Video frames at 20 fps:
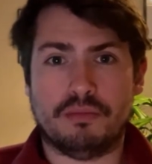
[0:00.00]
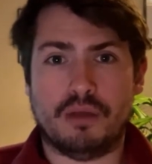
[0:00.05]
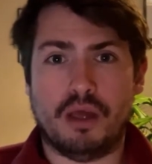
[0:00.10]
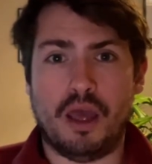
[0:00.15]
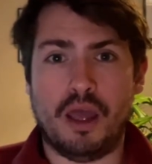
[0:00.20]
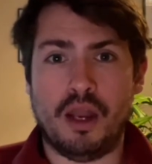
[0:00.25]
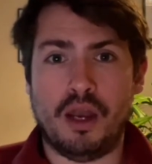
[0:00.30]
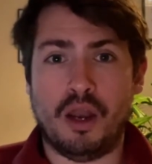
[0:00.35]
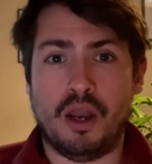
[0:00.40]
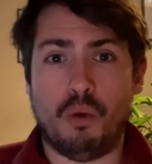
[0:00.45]

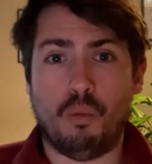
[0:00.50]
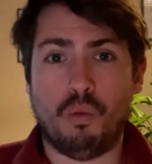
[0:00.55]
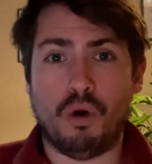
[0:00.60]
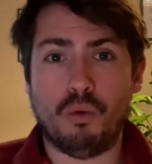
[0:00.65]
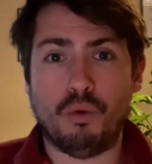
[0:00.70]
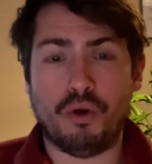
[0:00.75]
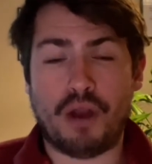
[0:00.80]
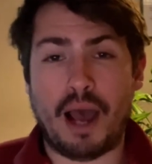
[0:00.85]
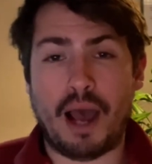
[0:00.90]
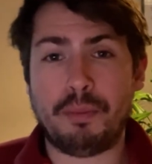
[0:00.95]
And what
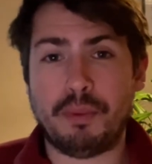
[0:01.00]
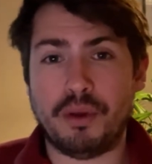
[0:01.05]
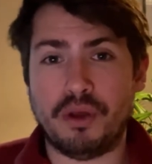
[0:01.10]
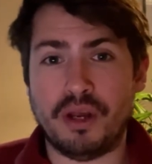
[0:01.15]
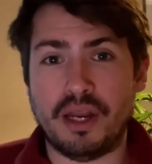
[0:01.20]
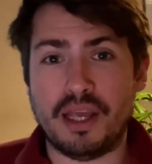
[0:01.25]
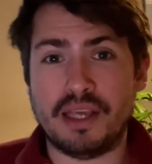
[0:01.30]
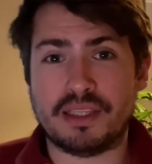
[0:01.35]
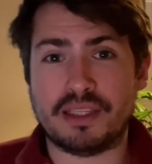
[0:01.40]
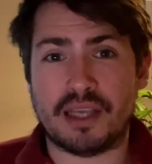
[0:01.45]
would happen
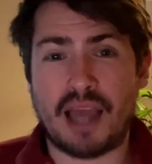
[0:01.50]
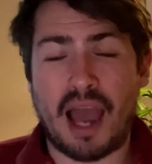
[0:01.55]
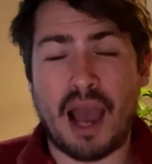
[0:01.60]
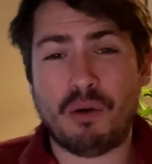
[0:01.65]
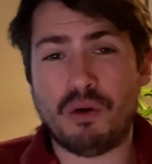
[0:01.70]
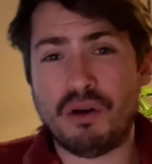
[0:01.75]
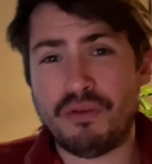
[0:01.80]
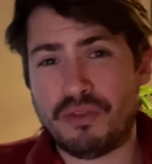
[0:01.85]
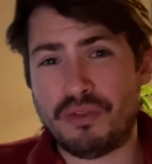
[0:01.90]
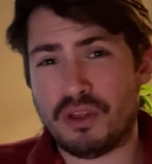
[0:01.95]
is
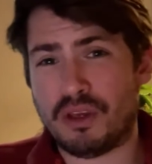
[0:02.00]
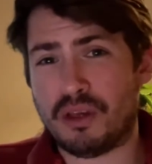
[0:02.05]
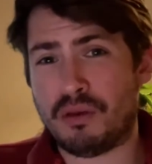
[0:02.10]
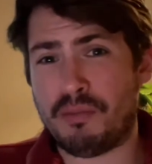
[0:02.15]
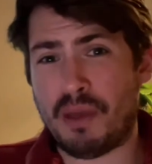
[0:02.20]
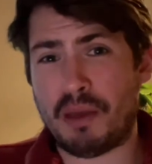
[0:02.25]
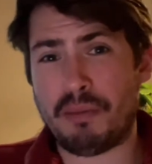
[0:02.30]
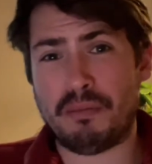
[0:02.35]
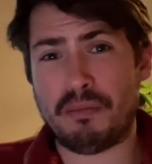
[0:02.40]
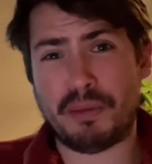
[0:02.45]
out of the
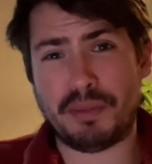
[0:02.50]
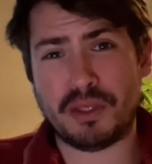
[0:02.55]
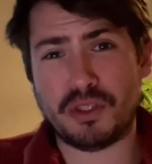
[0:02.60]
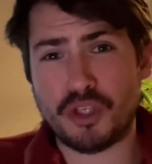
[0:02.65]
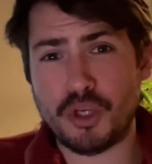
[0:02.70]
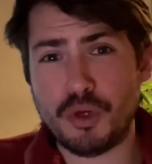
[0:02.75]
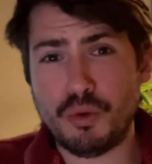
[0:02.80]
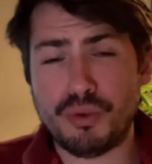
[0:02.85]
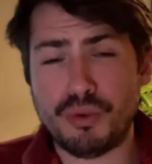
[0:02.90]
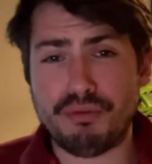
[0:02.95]
maybe
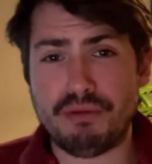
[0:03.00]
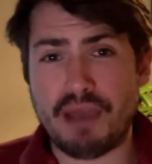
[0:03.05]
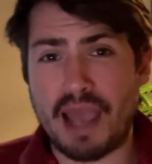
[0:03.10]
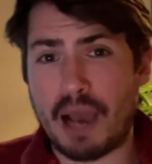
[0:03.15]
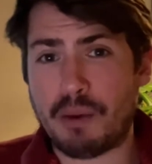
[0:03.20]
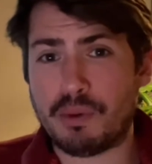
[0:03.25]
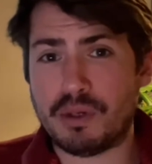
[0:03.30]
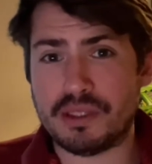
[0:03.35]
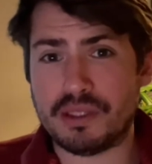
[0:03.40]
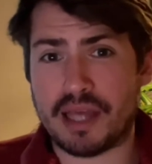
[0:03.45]
2-3
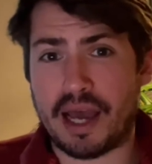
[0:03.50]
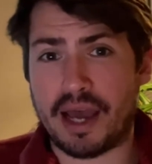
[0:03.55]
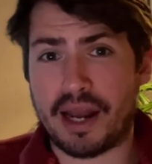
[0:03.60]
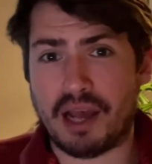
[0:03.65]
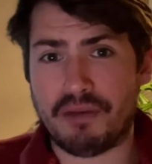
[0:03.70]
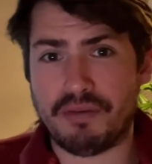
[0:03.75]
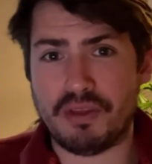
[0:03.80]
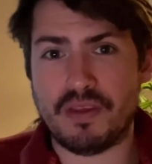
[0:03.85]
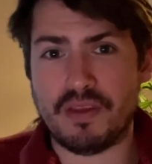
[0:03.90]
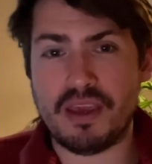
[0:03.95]
hours that I'd
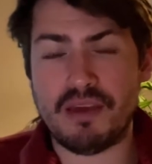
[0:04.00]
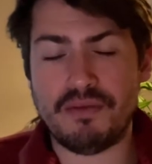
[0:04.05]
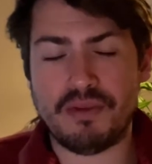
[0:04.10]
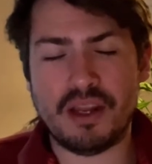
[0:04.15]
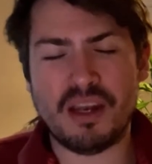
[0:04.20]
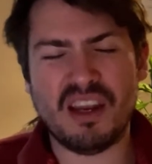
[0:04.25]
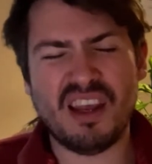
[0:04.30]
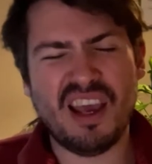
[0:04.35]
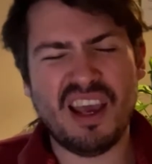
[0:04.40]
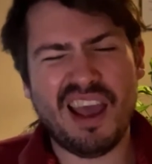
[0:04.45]
have in the
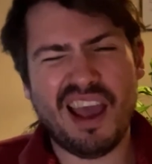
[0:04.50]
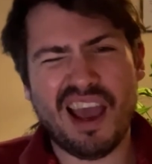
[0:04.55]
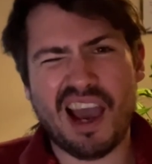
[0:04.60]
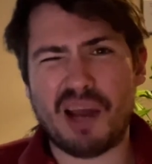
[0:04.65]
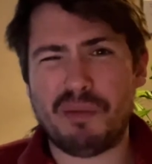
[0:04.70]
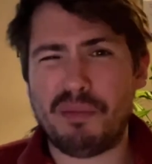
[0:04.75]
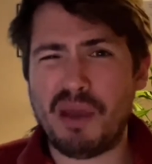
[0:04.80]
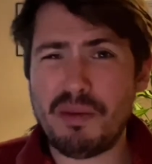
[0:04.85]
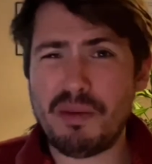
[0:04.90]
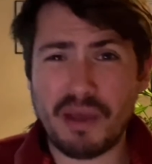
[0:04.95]
evening, I'd
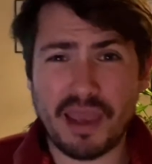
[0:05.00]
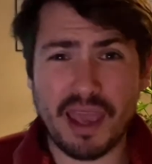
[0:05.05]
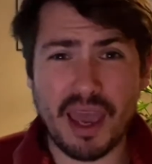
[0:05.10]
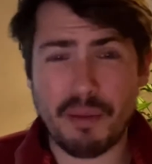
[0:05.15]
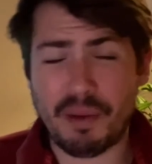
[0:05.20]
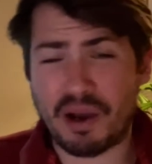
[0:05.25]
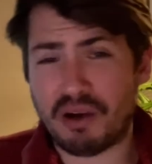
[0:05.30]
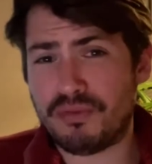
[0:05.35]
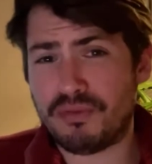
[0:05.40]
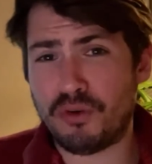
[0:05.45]
maybe get
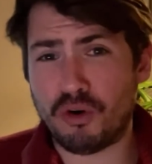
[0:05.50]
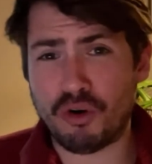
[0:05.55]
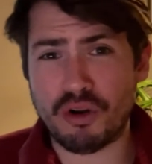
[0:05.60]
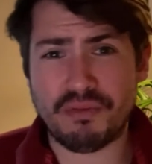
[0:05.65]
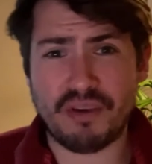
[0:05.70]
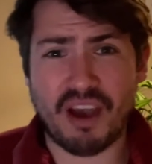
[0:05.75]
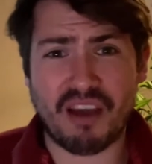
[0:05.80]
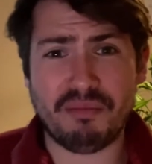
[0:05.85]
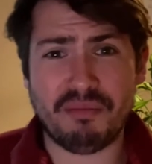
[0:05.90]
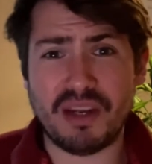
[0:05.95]
about
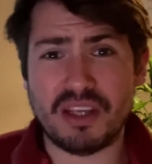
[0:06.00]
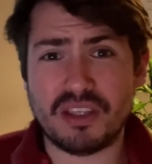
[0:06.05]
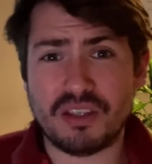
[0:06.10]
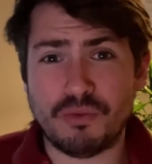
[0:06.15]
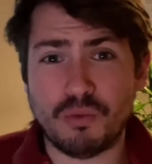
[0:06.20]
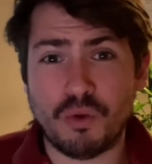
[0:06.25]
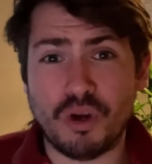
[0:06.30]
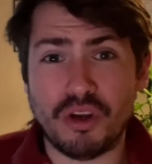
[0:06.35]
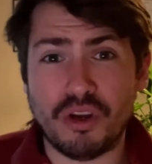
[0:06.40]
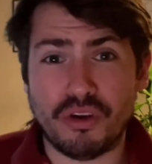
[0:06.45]
45 minutes of
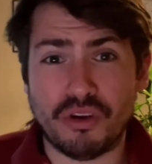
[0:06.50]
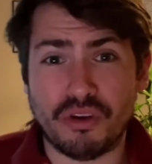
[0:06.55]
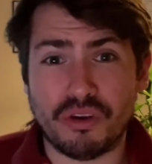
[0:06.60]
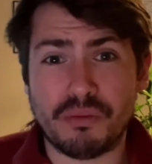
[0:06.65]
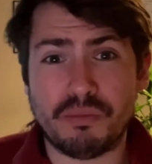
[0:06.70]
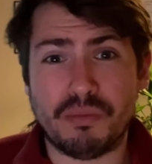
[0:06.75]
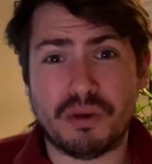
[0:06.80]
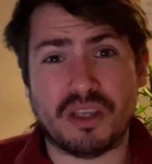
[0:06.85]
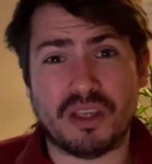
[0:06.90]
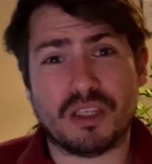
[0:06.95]
work done
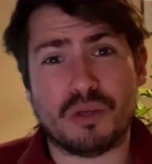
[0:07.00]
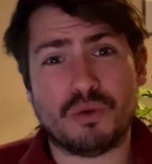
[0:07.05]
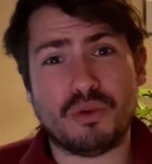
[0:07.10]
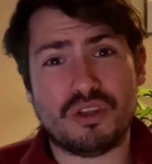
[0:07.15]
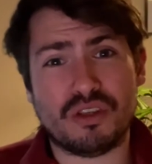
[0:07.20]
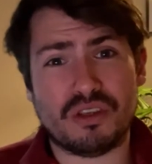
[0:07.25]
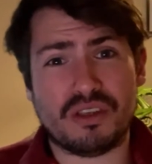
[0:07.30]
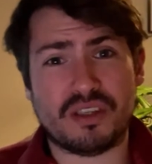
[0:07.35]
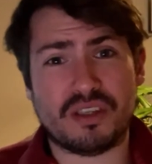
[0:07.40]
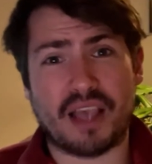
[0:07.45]
because I was
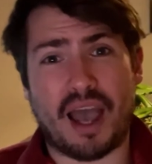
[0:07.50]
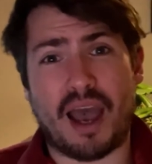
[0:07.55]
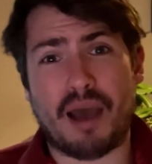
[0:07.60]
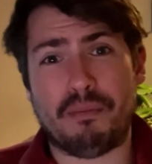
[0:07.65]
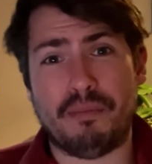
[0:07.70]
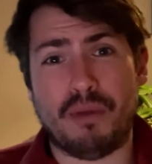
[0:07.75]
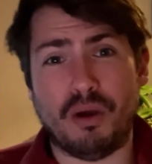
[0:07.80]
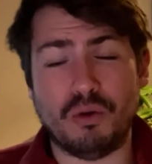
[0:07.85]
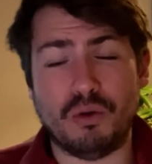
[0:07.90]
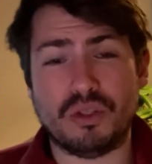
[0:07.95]
just sat
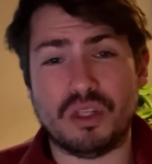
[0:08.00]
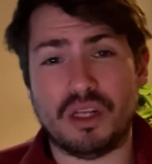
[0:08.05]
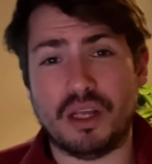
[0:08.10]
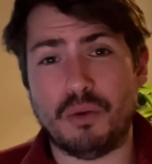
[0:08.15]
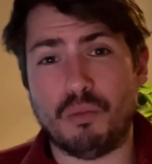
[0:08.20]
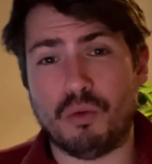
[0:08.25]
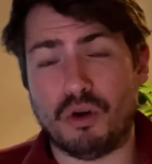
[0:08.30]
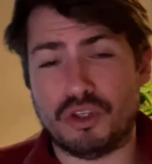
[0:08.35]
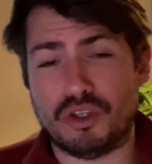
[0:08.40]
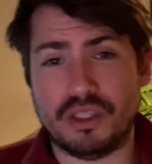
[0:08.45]
mostly
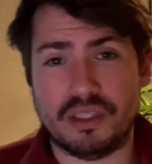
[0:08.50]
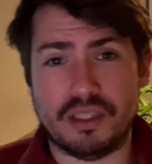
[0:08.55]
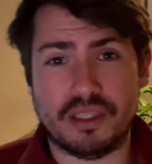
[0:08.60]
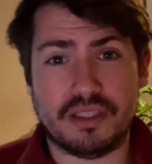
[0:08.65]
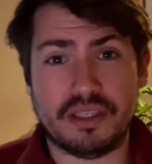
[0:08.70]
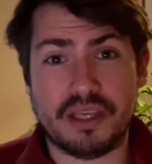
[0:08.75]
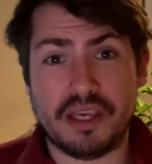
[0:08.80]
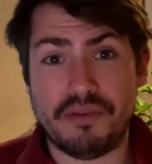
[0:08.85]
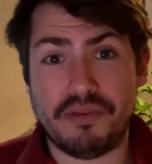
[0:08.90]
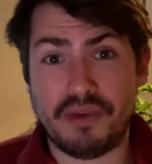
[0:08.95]
watching the
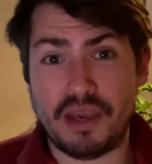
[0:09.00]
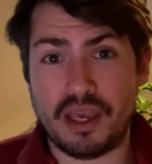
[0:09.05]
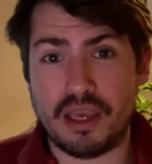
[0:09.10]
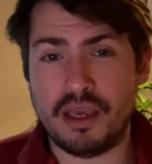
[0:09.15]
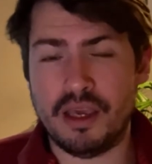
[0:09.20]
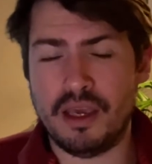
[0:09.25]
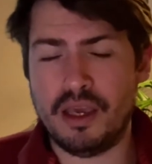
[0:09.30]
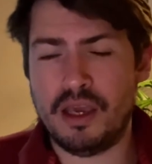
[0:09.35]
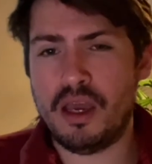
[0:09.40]
TV.